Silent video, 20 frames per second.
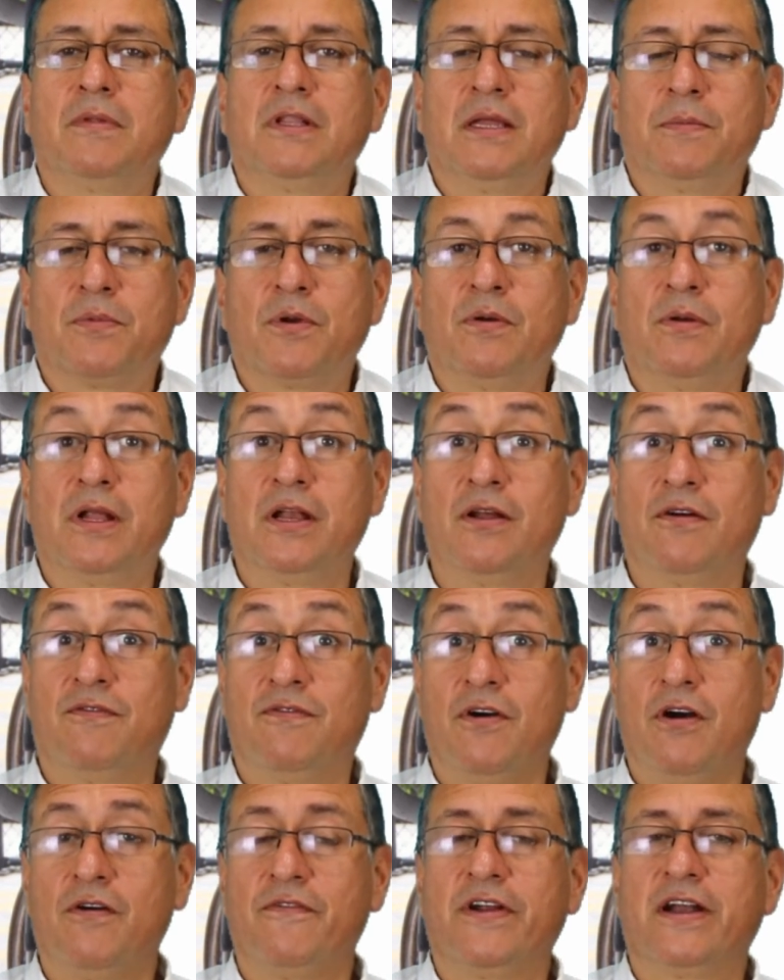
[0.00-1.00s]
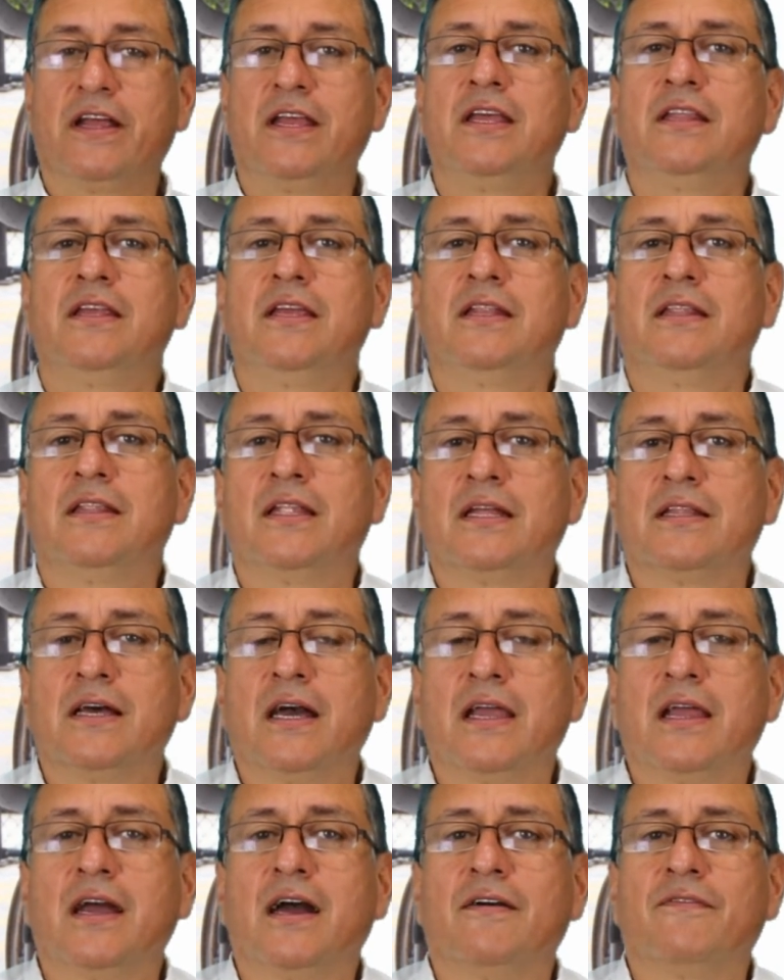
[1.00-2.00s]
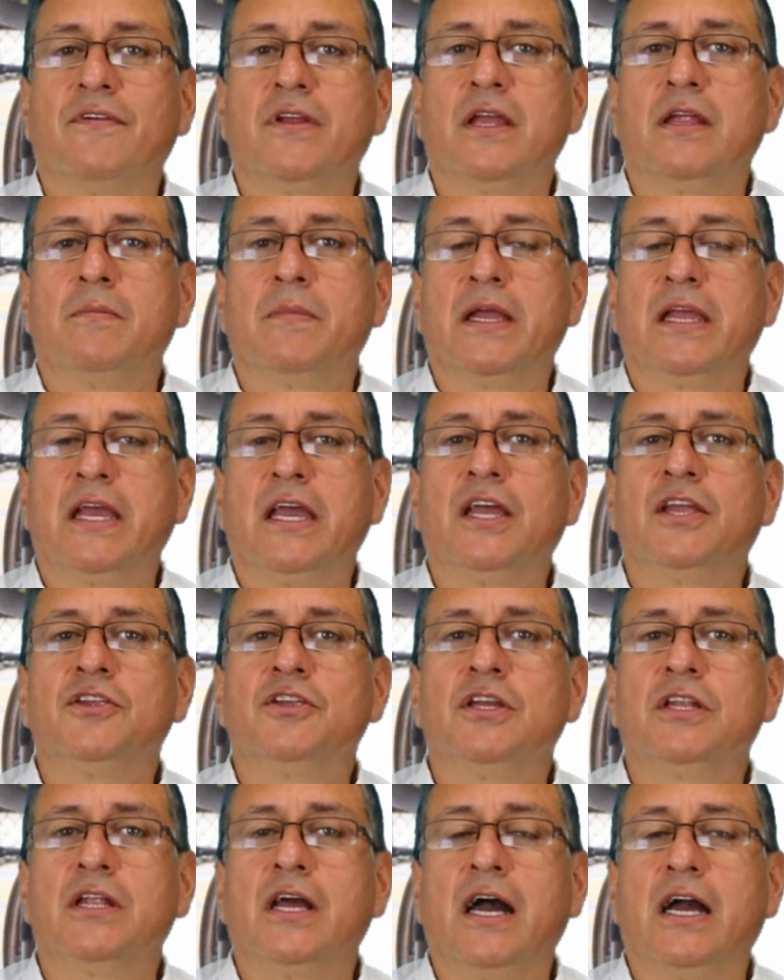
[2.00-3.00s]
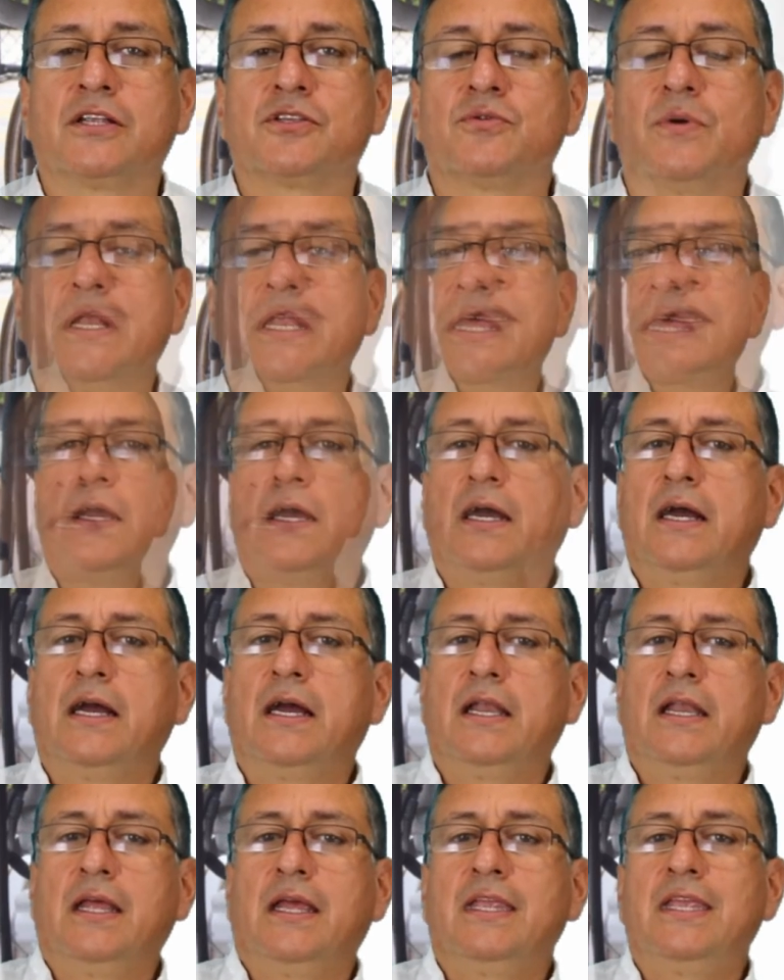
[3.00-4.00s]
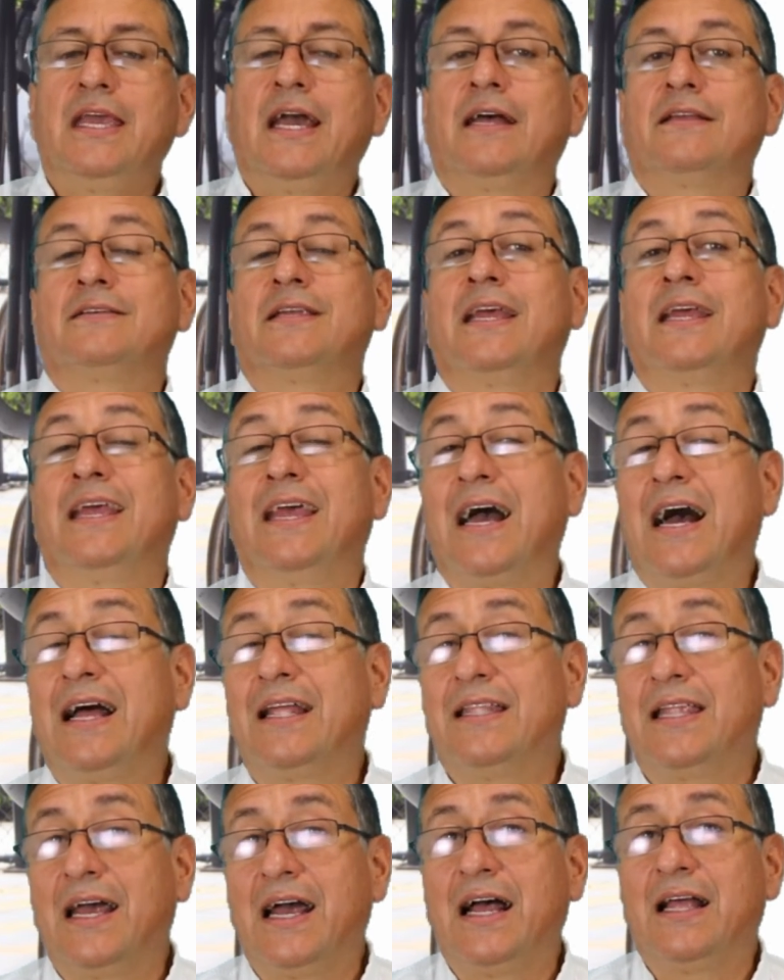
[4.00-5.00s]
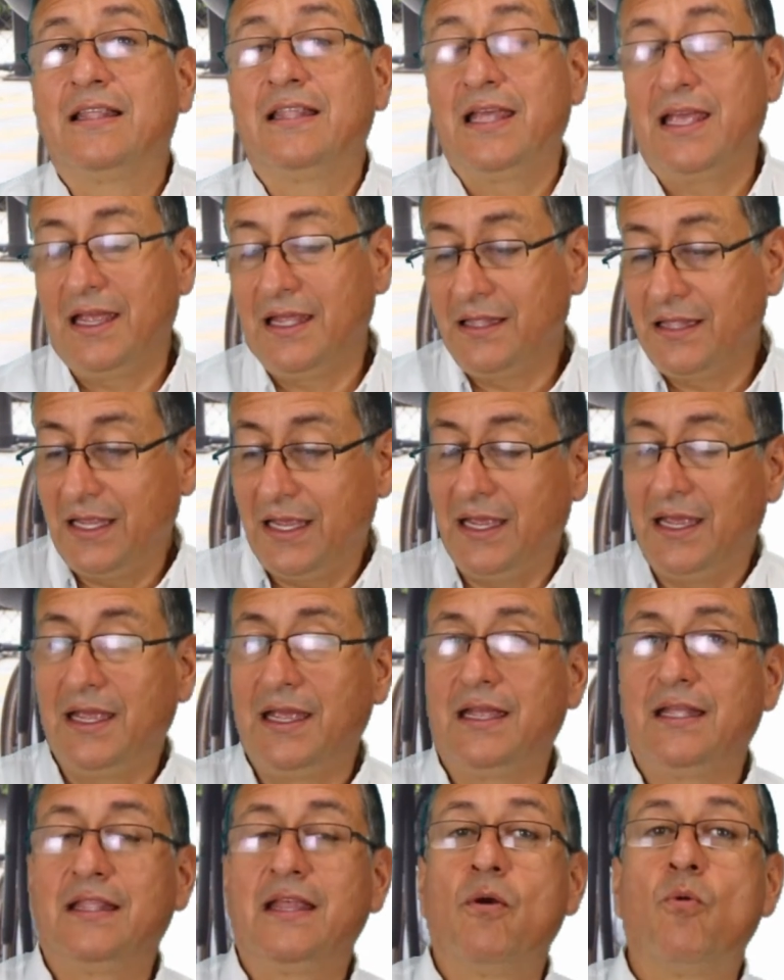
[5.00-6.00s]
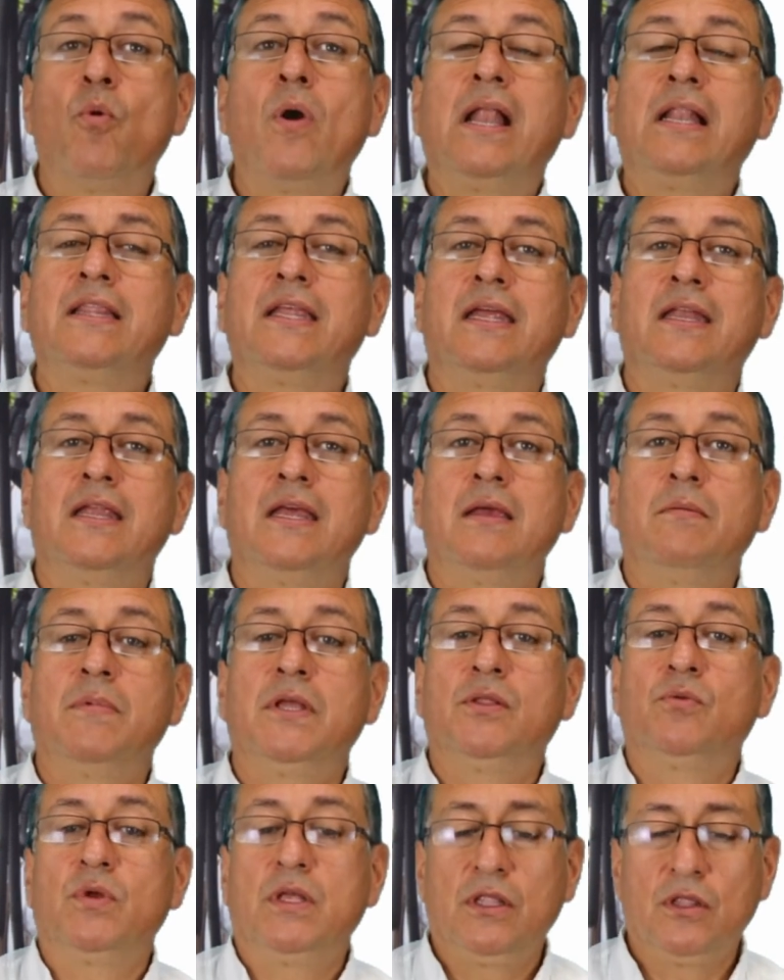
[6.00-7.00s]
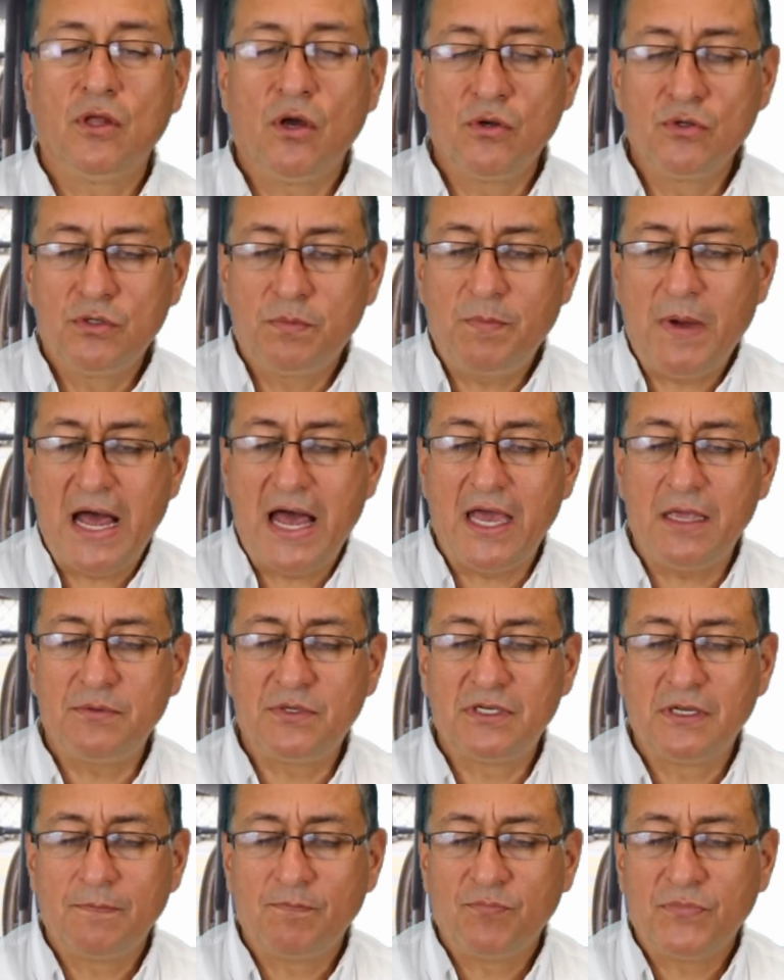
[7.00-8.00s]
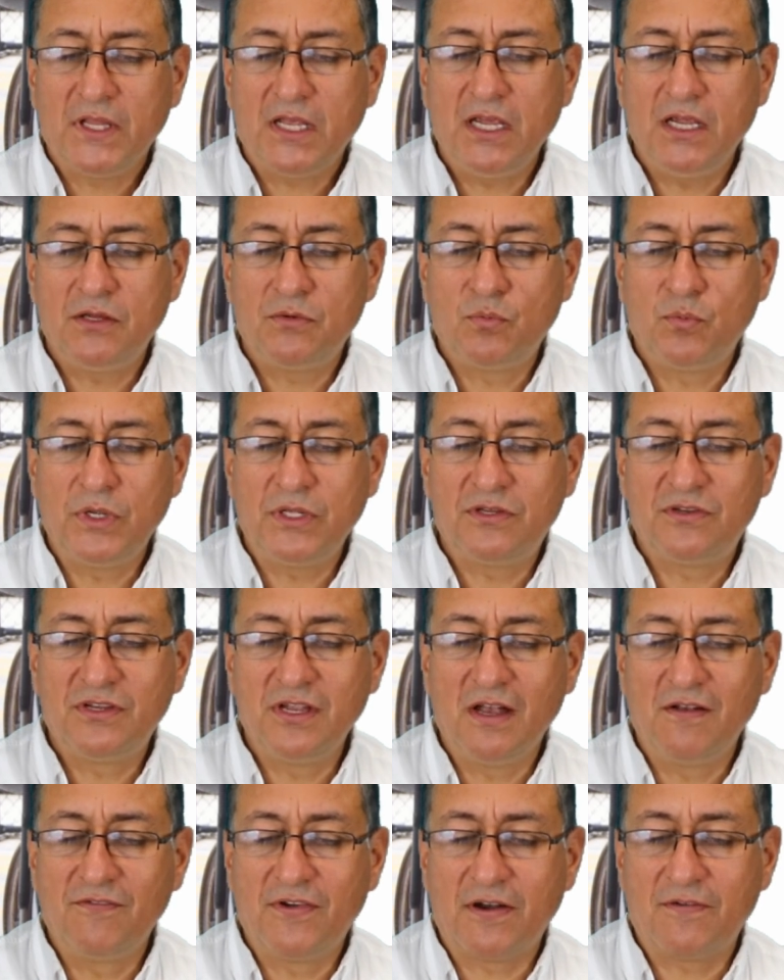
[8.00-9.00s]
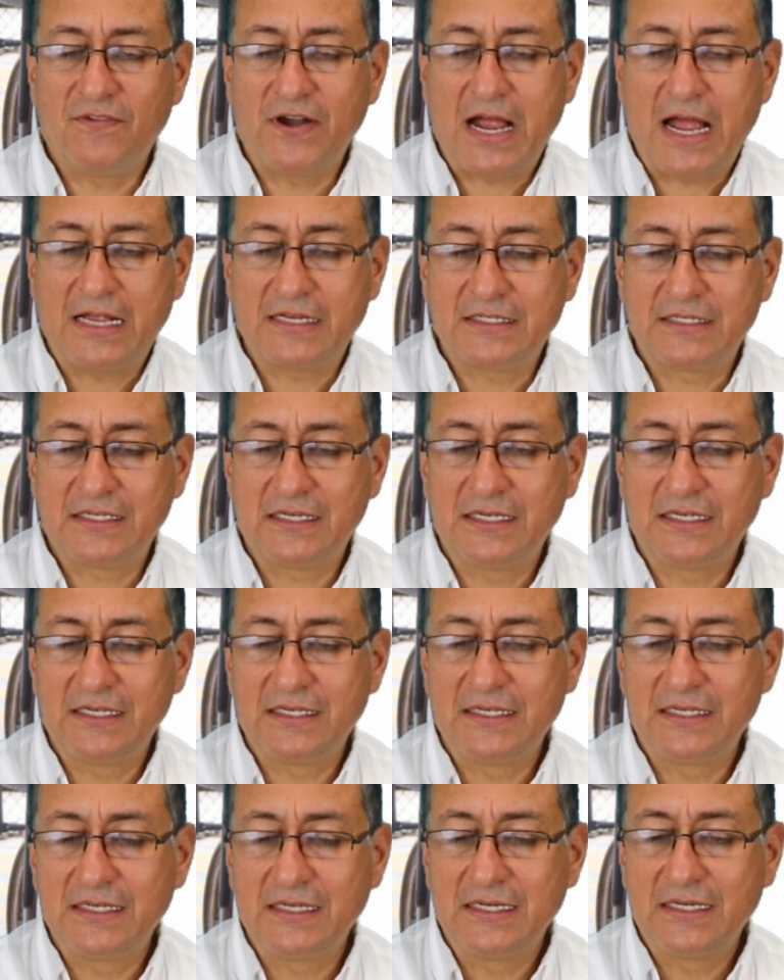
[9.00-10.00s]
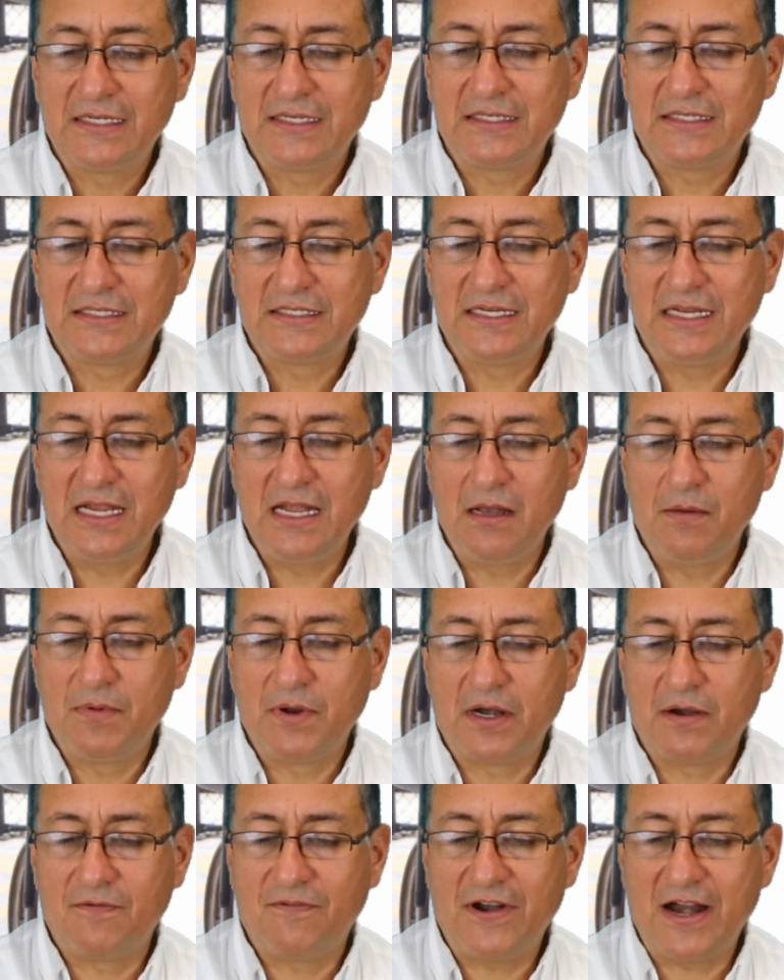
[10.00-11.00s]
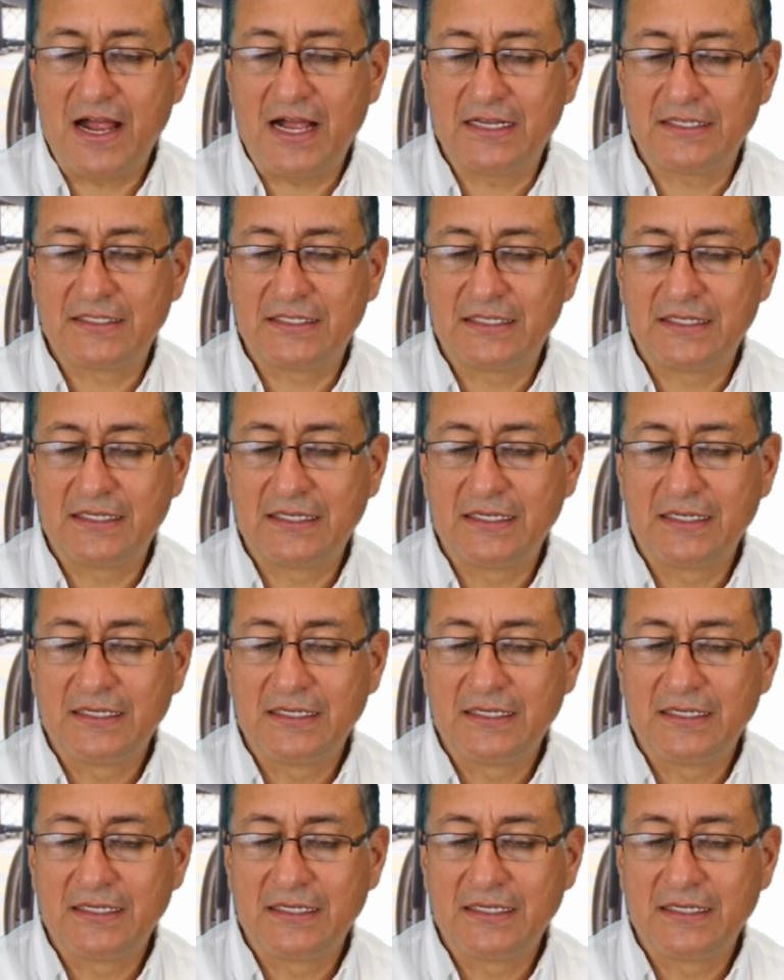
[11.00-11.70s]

the, problem of overheating that I have in my engine actually and yes eh, and, and the, the, the welding in between those pipes is with silver brass silver brass